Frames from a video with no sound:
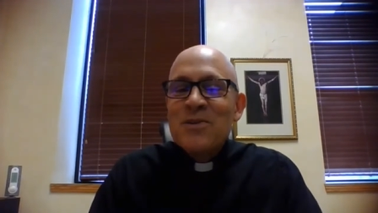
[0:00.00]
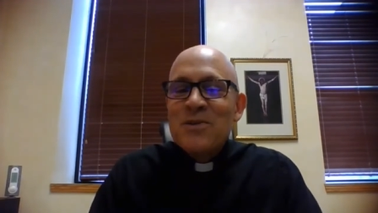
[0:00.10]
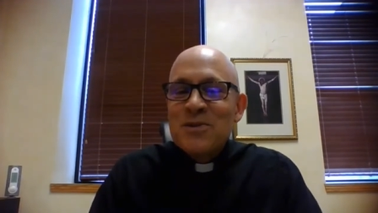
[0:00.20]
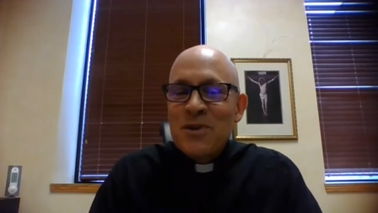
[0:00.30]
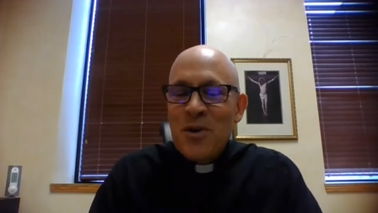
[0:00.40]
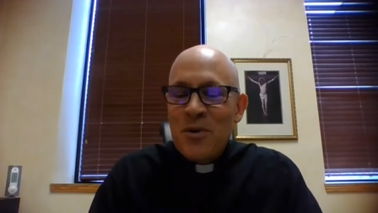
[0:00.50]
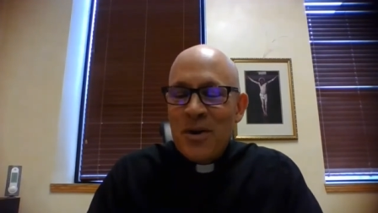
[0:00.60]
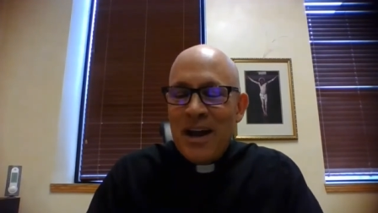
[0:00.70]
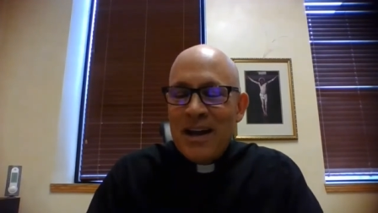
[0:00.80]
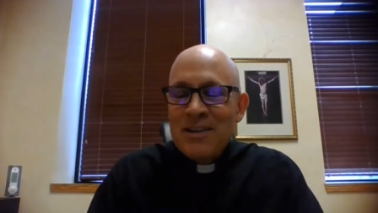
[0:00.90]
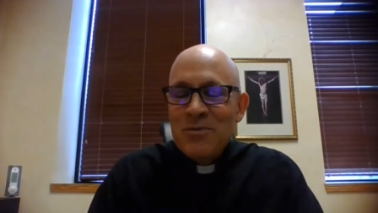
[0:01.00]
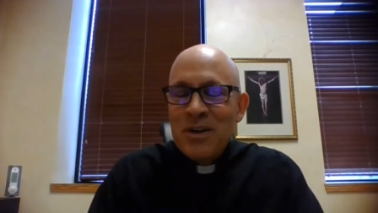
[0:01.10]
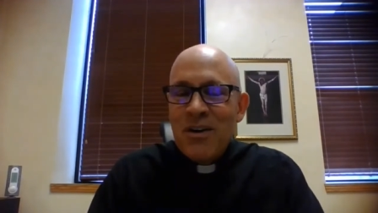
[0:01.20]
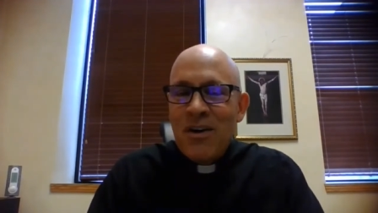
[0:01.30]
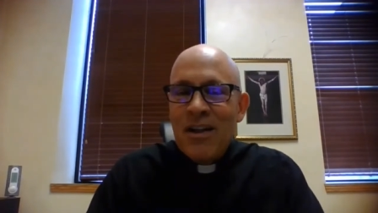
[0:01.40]
So, as you
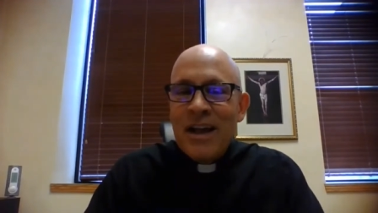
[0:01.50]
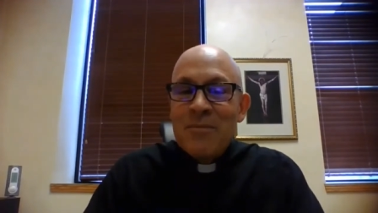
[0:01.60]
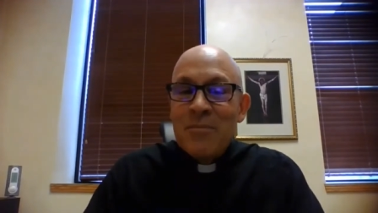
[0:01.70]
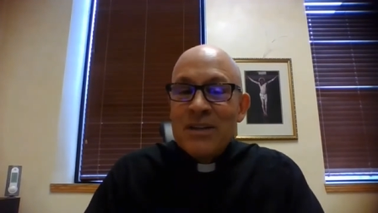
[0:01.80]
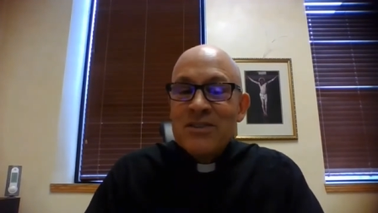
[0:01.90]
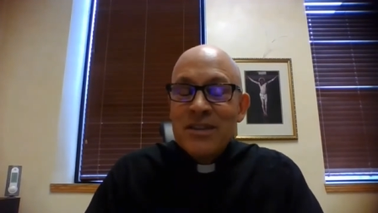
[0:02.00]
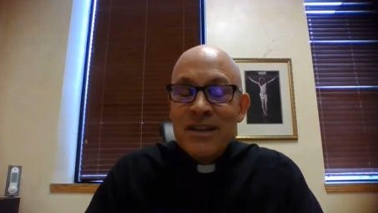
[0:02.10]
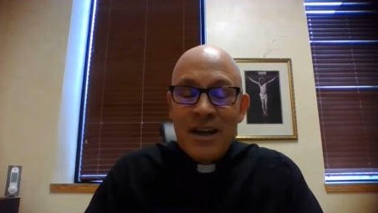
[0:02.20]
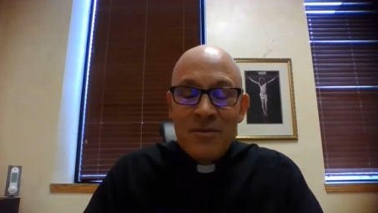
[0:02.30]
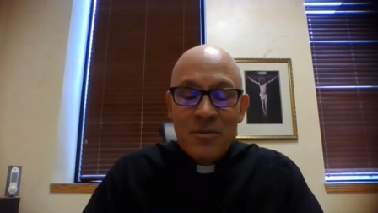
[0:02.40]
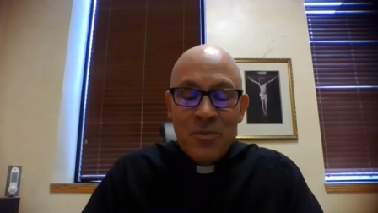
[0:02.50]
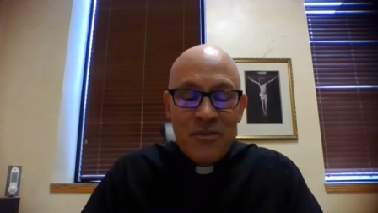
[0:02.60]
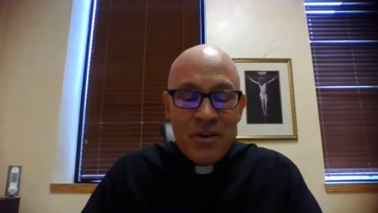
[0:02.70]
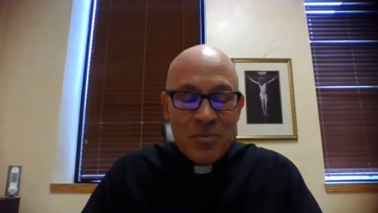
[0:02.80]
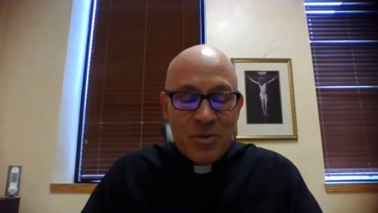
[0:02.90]
recall, I had mentioned that one
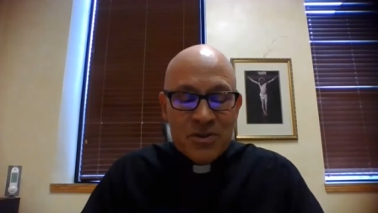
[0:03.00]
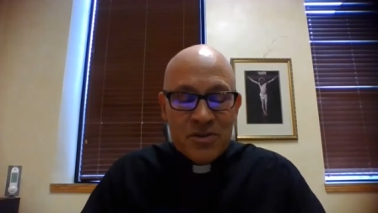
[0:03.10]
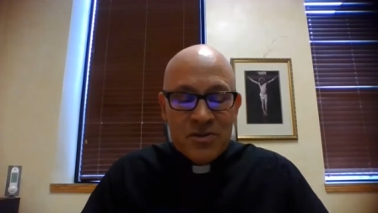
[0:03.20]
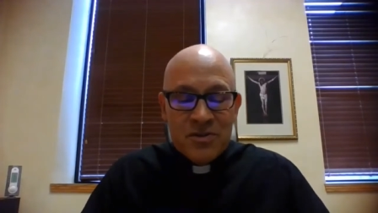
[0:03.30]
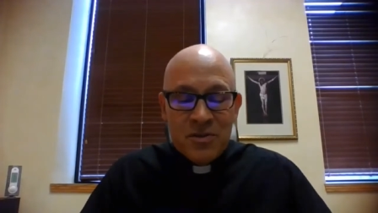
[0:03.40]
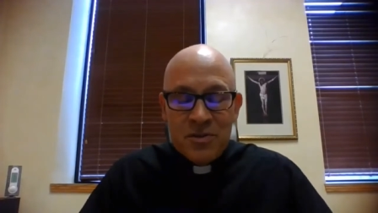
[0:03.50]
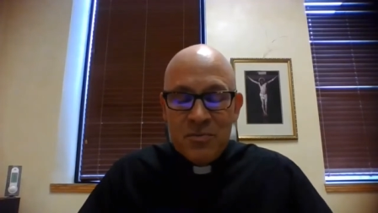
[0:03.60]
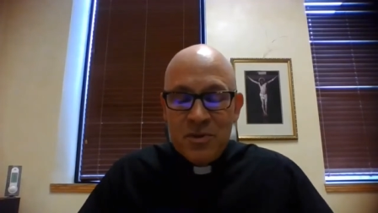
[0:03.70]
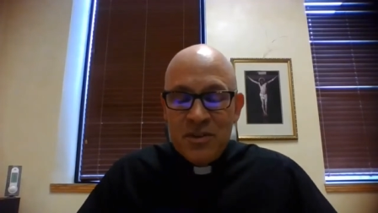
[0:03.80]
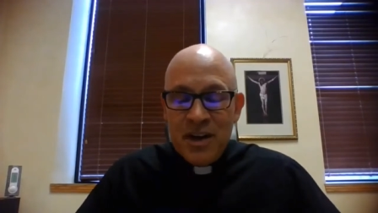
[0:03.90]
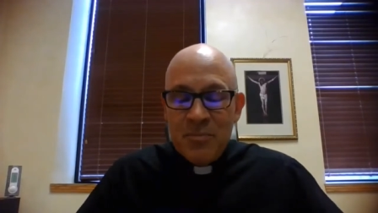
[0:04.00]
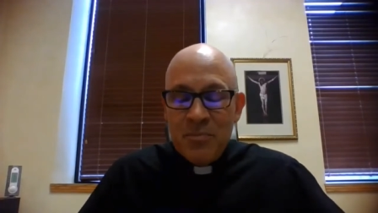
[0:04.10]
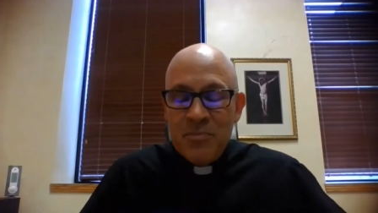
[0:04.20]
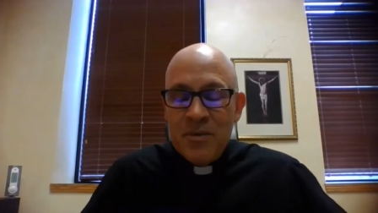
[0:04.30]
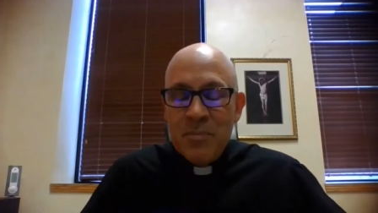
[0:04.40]
of our parishioners who had moved out of
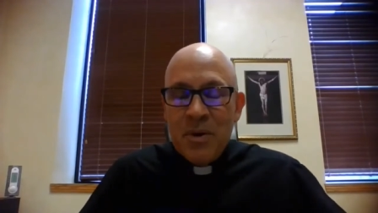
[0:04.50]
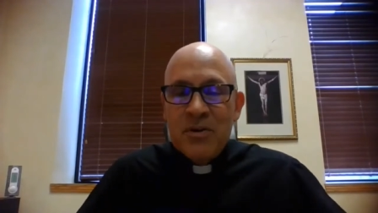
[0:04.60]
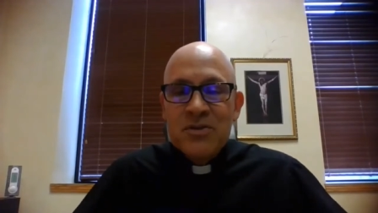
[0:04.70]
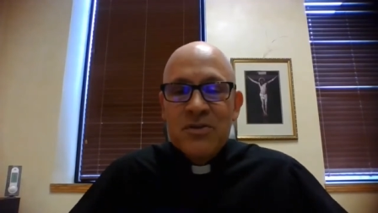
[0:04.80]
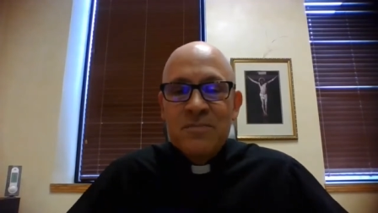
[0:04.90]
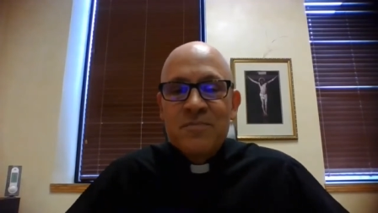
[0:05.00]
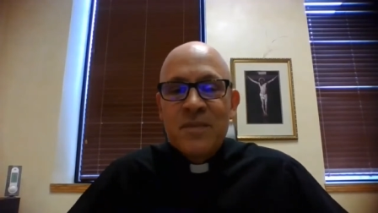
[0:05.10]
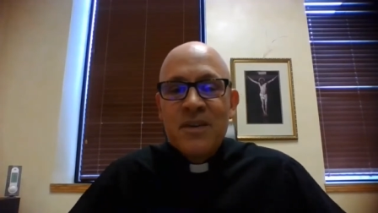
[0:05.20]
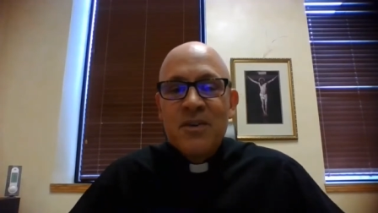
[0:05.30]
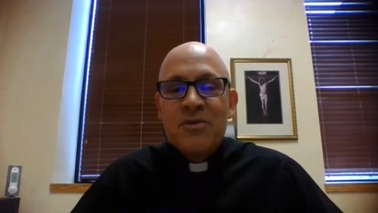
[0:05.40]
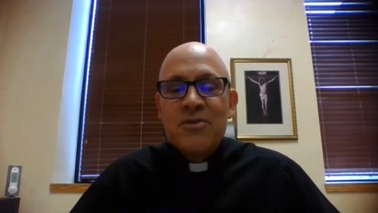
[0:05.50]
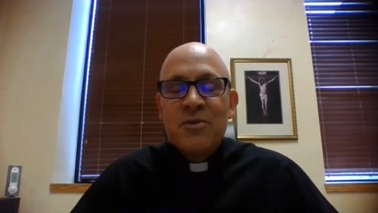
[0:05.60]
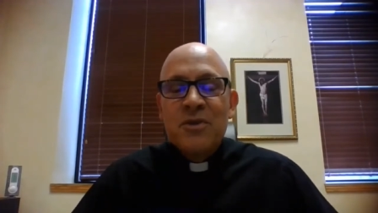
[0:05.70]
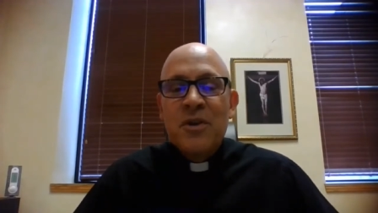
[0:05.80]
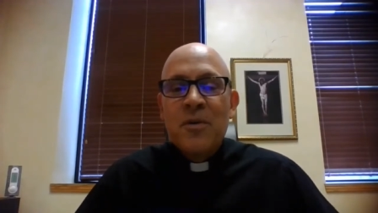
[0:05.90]
the parish a year or
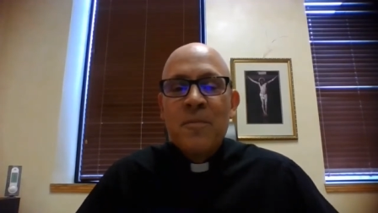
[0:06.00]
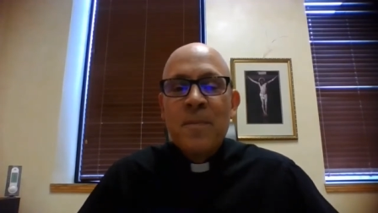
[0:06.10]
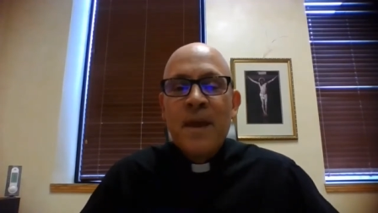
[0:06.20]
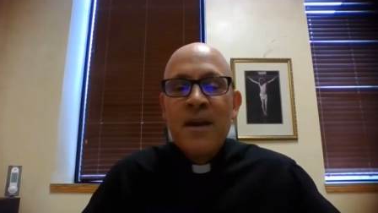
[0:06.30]
so ago